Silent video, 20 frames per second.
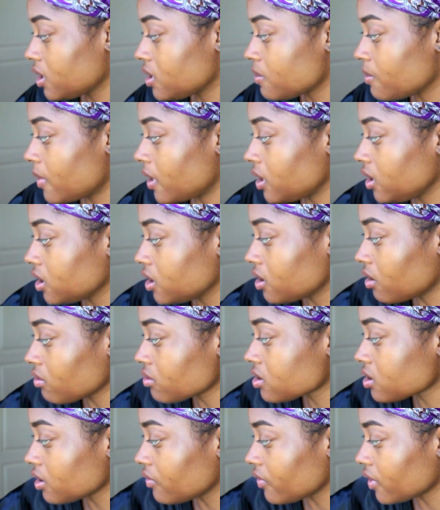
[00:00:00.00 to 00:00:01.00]
it's many
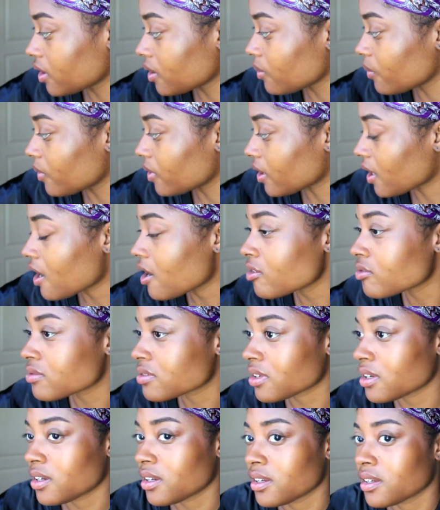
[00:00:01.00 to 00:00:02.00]
adults living in one
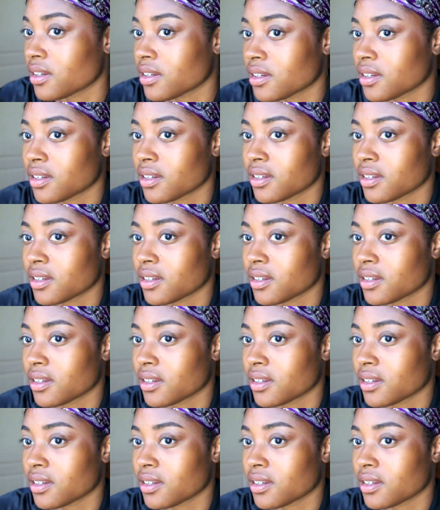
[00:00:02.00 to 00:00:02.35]
house like